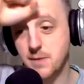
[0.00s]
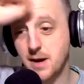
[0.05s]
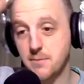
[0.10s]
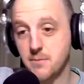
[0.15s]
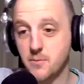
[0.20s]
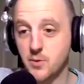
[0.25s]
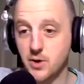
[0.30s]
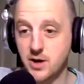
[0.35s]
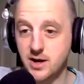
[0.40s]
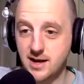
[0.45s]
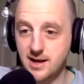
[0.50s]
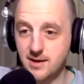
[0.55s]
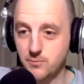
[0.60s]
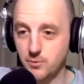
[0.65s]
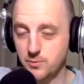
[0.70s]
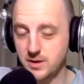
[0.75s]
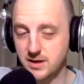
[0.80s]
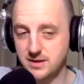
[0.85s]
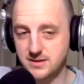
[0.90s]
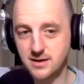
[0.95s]
Bobby Moynihan
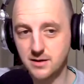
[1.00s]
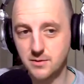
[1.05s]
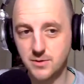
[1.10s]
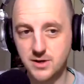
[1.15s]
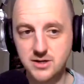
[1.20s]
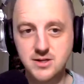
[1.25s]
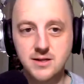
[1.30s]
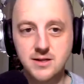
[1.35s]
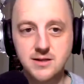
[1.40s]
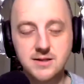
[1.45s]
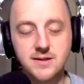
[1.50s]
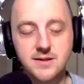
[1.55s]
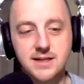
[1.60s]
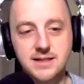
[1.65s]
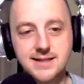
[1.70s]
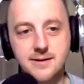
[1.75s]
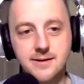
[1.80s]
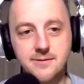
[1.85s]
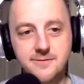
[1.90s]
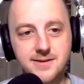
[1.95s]
will be at Celebration, so
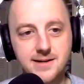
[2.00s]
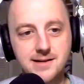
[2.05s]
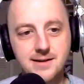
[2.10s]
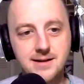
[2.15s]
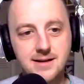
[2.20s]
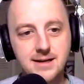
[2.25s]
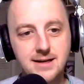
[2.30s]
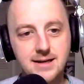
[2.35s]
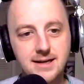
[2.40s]
that's kind of fun.